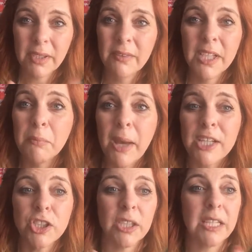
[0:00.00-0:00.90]
The
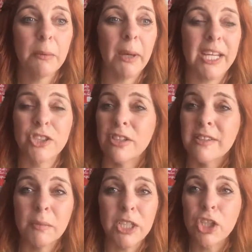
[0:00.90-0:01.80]
compassion and the
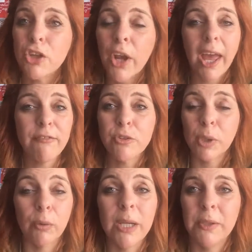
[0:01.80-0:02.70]
patience. I mean, you don't have to
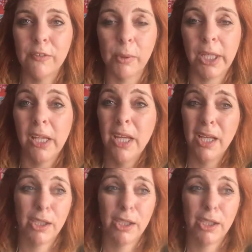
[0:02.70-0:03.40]
agree with everybody.